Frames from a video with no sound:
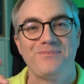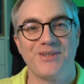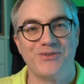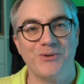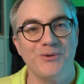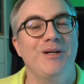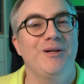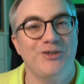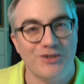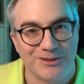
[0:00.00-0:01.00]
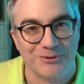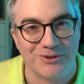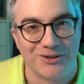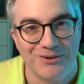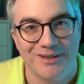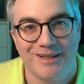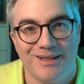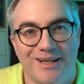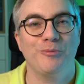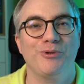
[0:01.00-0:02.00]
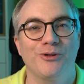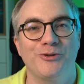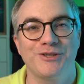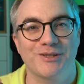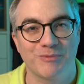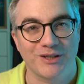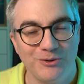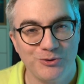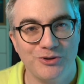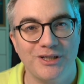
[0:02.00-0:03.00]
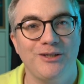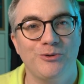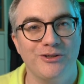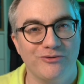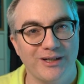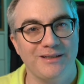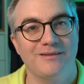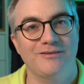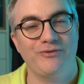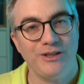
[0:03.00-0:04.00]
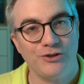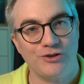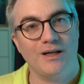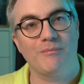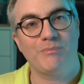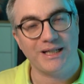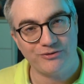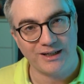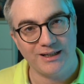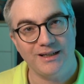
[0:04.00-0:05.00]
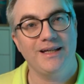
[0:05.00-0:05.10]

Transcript: So check those out. I hope you learned something new today. You can find the finished blend file